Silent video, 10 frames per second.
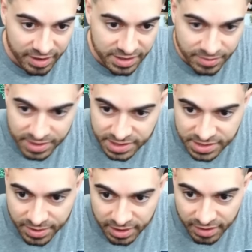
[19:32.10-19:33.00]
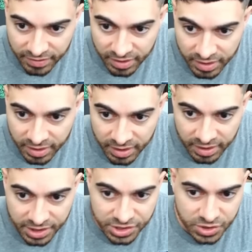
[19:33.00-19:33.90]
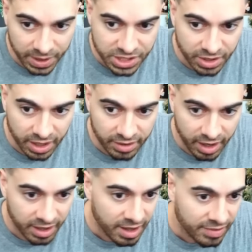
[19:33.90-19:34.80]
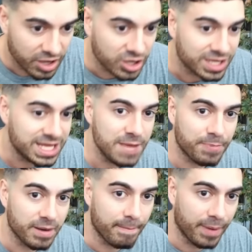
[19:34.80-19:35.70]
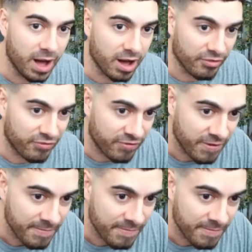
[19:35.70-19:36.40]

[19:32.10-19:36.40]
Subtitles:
where's that 20 level? Here's your 20 strike, right? They could keep it above